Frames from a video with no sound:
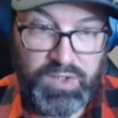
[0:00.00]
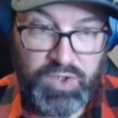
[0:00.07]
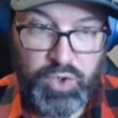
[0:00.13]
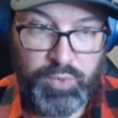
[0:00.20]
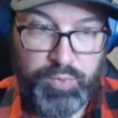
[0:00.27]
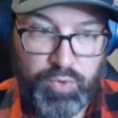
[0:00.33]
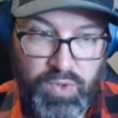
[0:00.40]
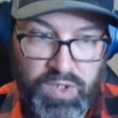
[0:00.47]

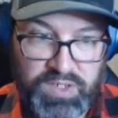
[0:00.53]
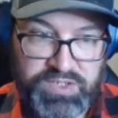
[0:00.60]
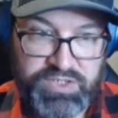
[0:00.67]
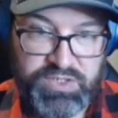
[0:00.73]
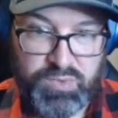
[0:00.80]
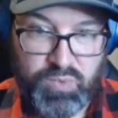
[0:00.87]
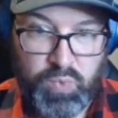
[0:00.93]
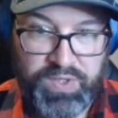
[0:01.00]
Cooper
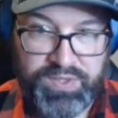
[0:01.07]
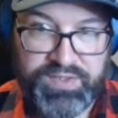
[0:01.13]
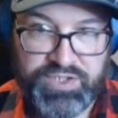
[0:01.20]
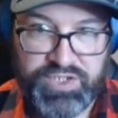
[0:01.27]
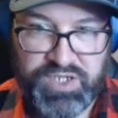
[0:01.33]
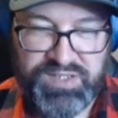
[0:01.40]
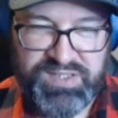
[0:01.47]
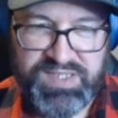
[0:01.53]
Rush with
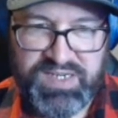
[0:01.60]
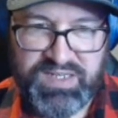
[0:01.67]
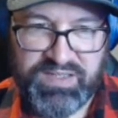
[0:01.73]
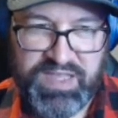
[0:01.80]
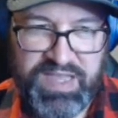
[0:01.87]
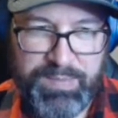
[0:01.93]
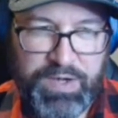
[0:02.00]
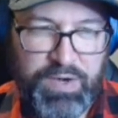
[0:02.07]
just CeeDee
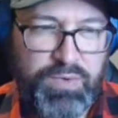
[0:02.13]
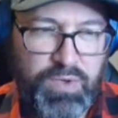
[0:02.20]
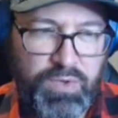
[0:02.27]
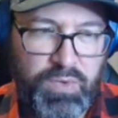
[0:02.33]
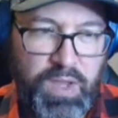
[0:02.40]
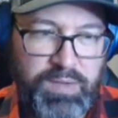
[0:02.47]
Lamb. I don't know.